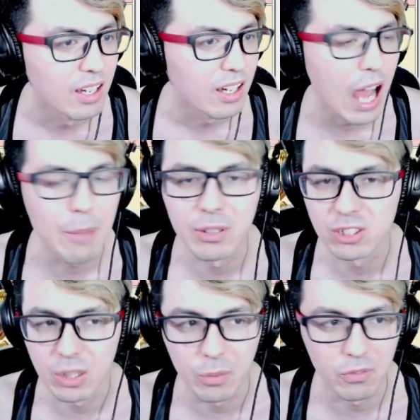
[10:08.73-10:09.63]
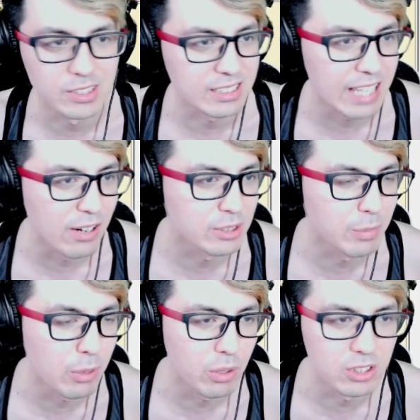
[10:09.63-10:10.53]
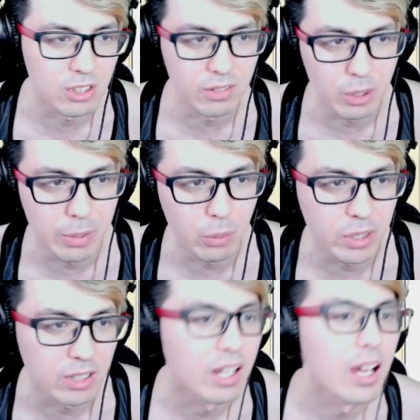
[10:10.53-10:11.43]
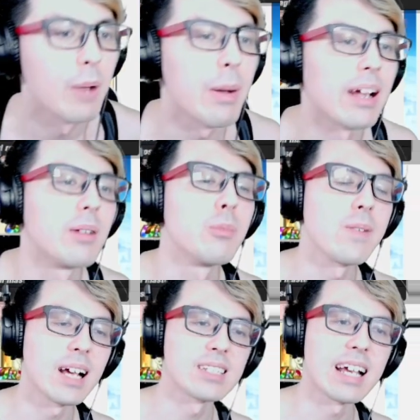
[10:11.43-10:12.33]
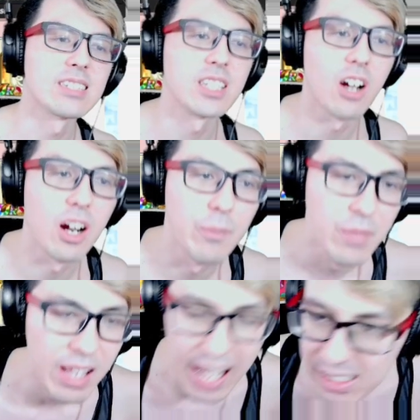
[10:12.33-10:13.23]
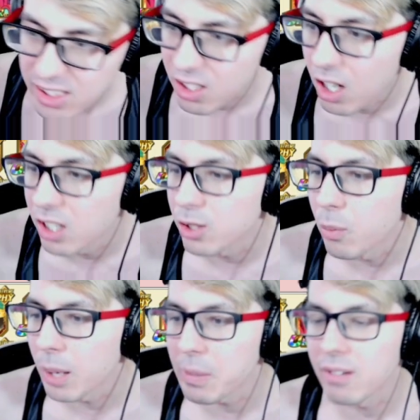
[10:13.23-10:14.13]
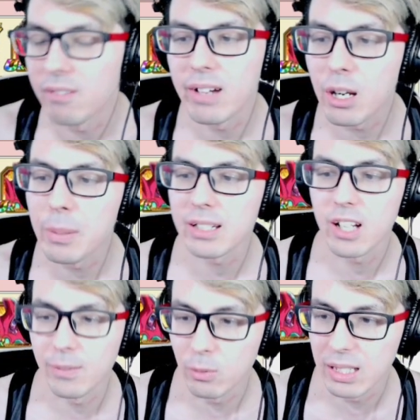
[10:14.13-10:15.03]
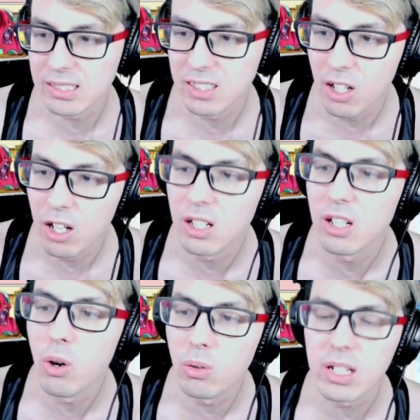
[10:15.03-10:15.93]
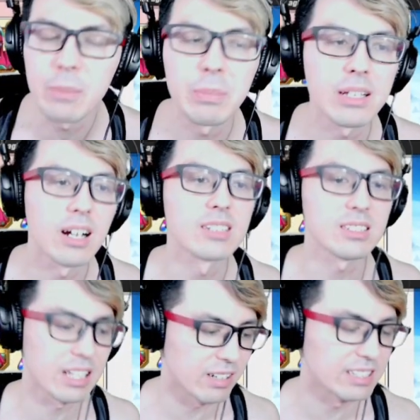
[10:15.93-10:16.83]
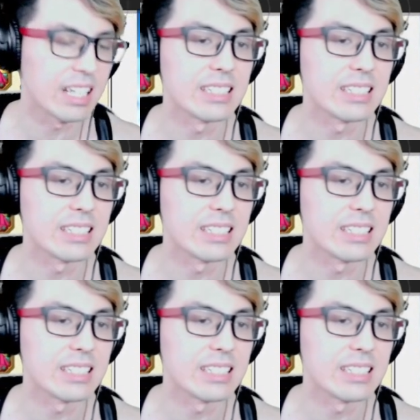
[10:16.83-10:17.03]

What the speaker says: I've been streaming for 6 hours. My words are a little bit weird. But moving on to STR. STR, you want to be a little bit careful with STR only because there is a